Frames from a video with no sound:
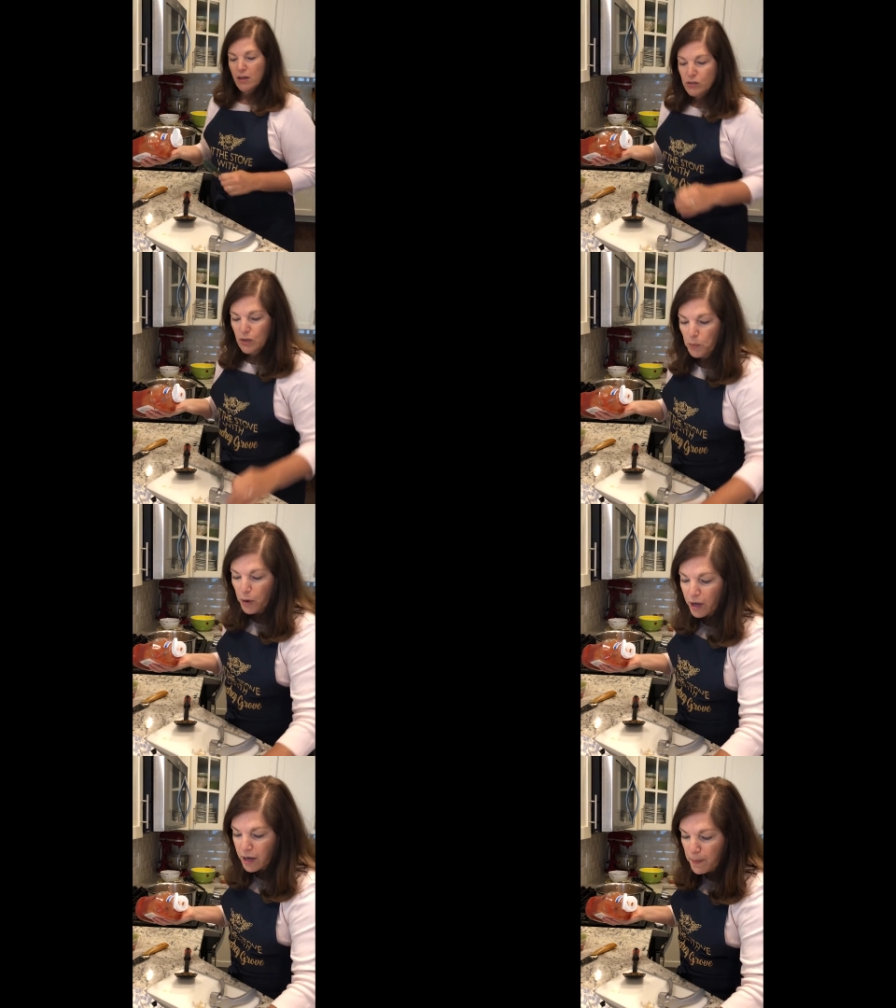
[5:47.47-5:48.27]
So
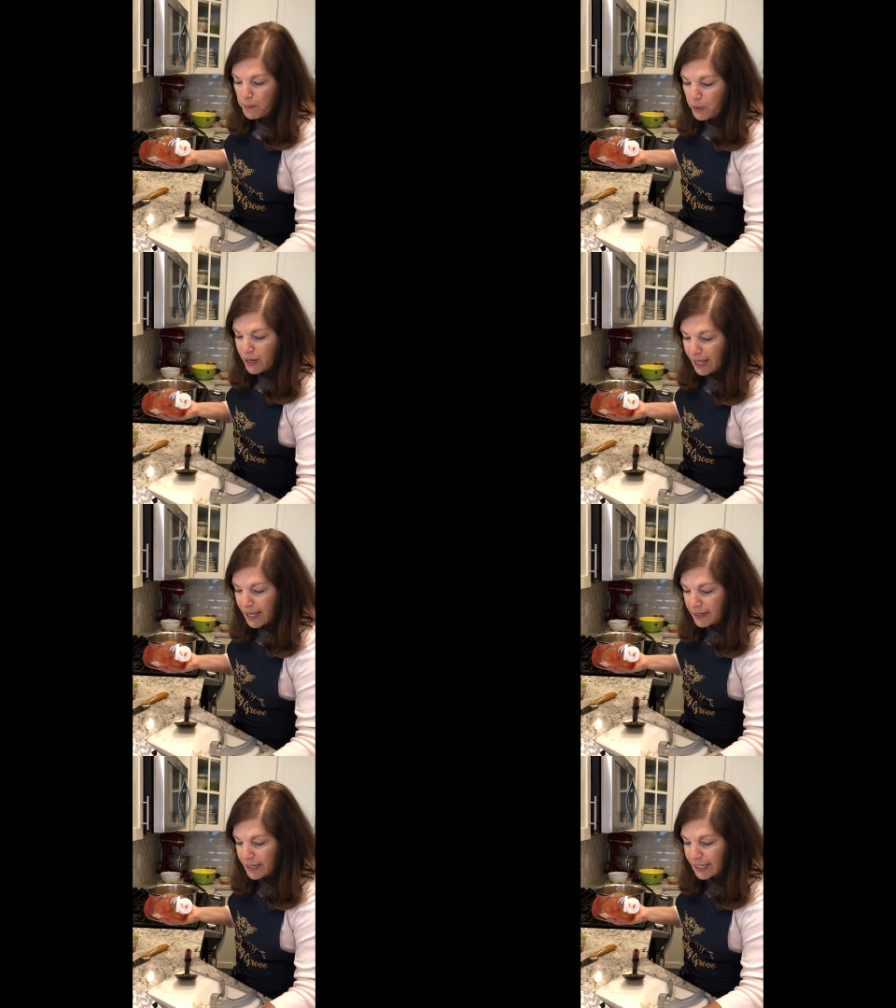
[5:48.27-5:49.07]
we're gonna put
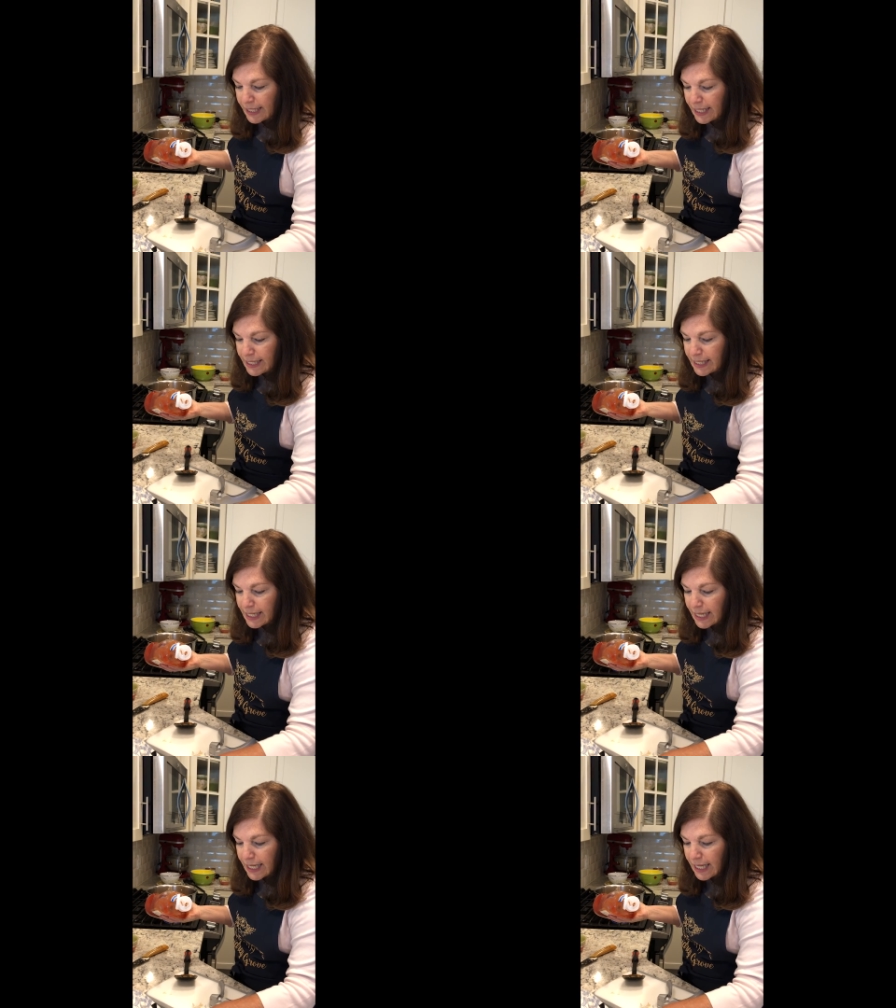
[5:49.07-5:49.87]
in, let's
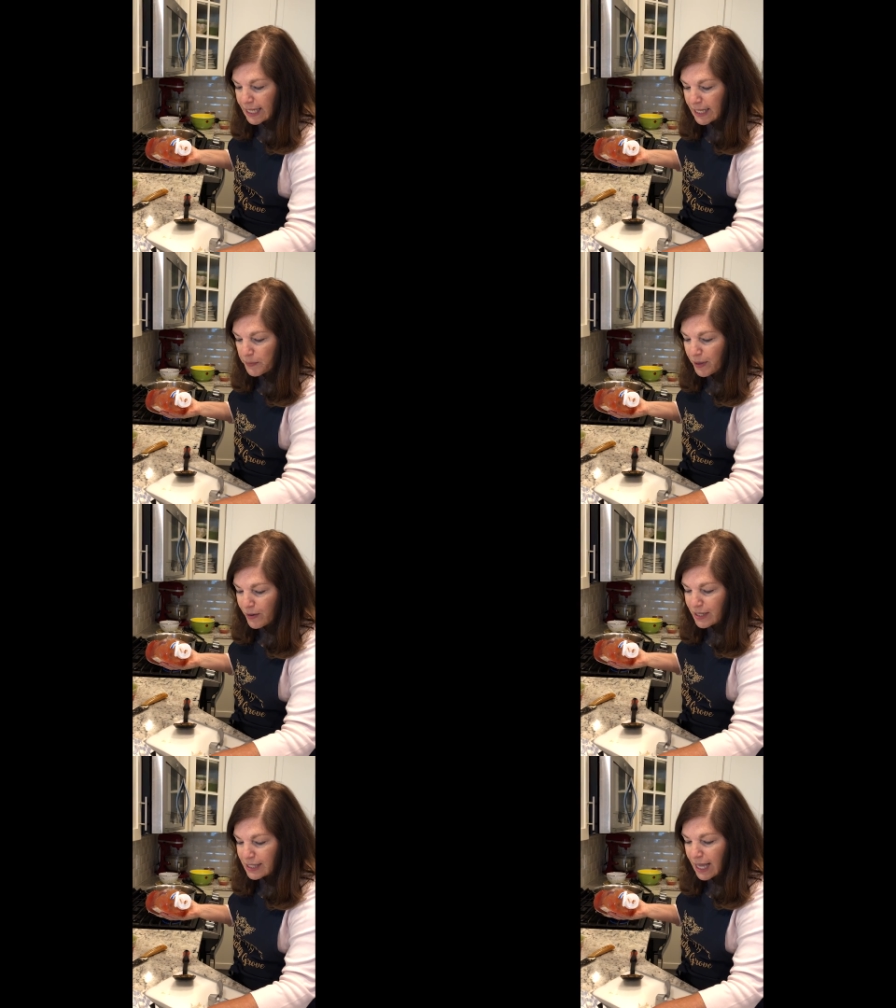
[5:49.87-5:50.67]
see, where
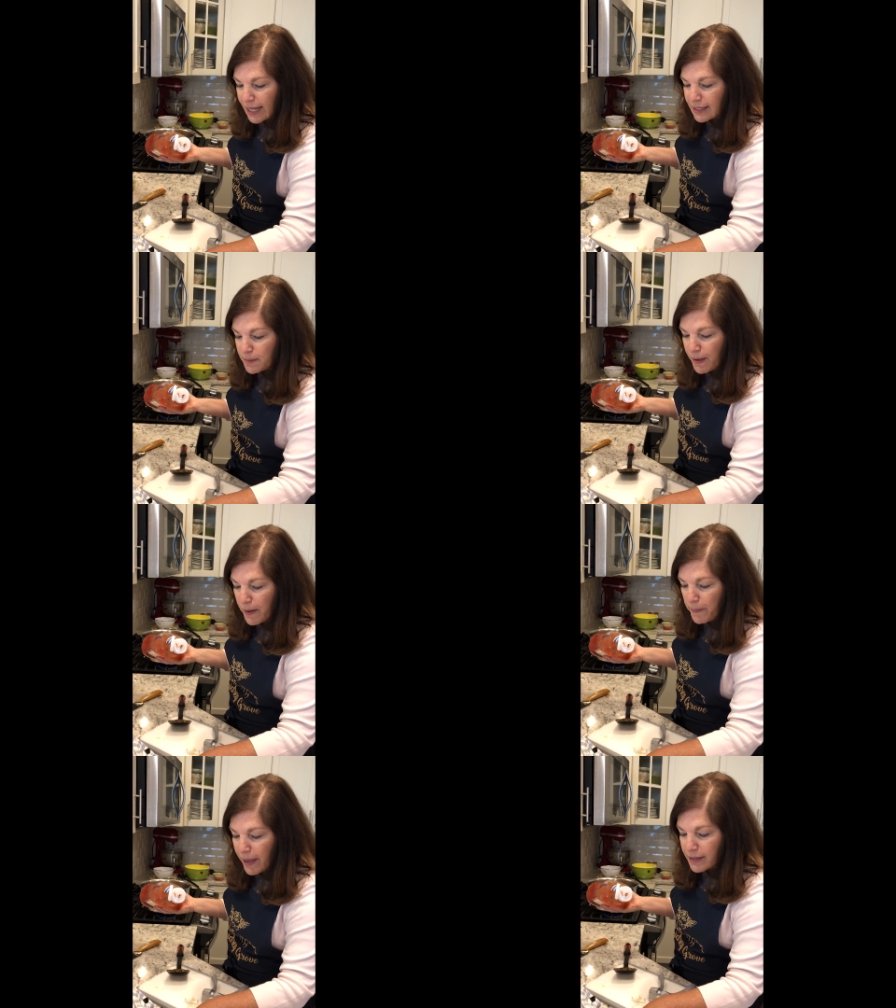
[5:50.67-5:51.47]
is that tomato
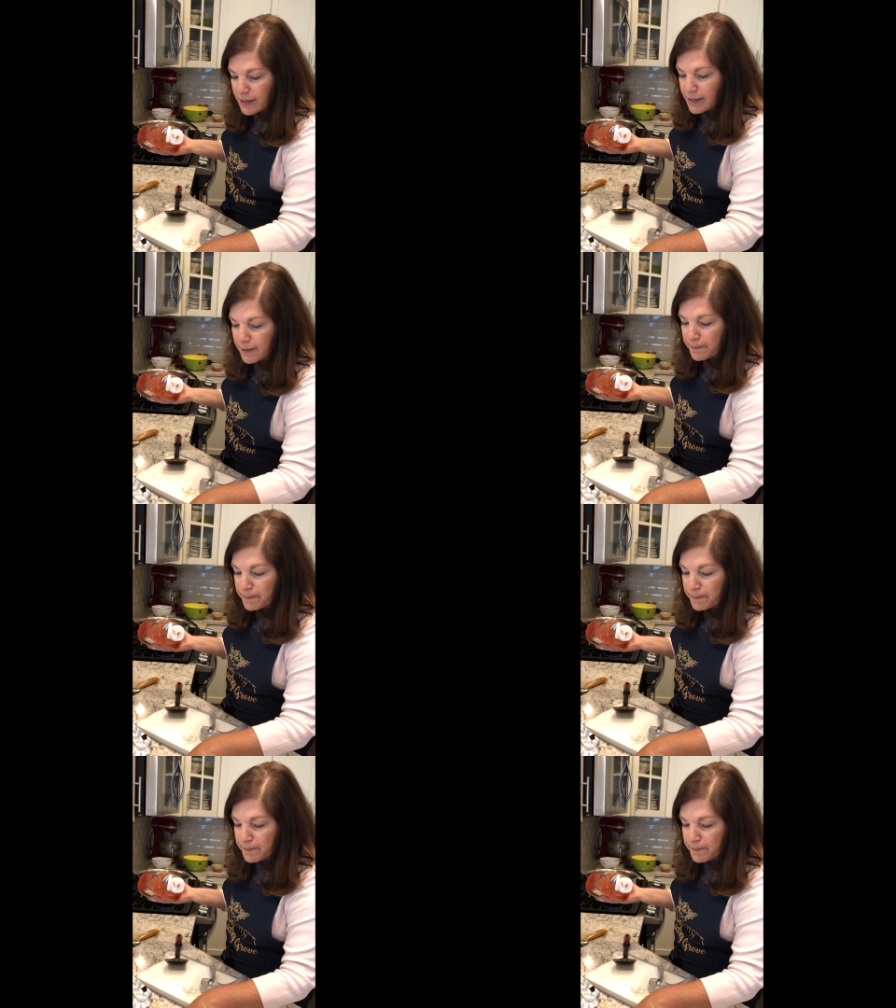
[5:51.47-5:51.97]
paste?